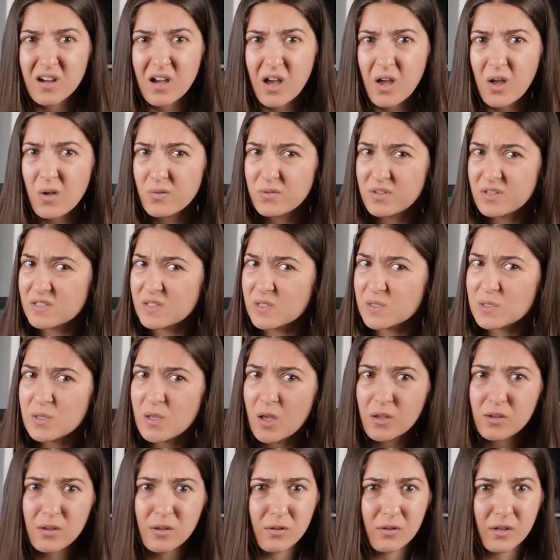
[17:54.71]
Oh, this is
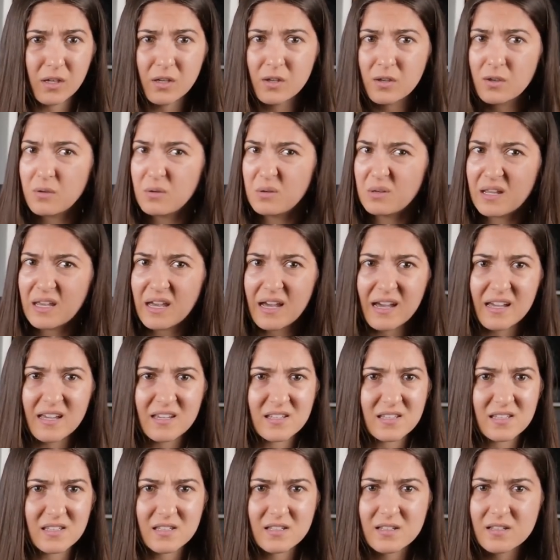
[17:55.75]
not looking good,
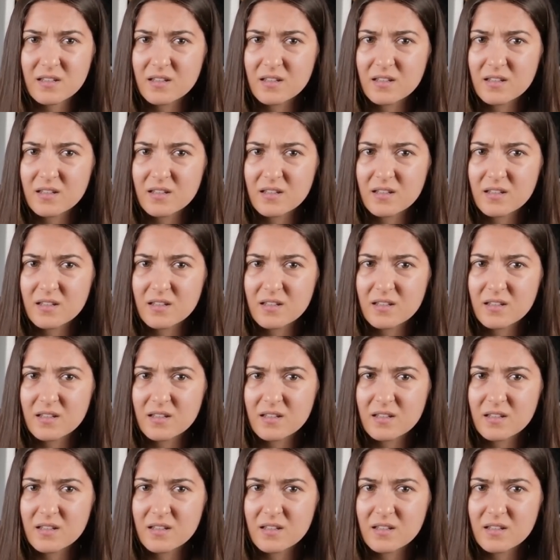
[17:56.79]
guys.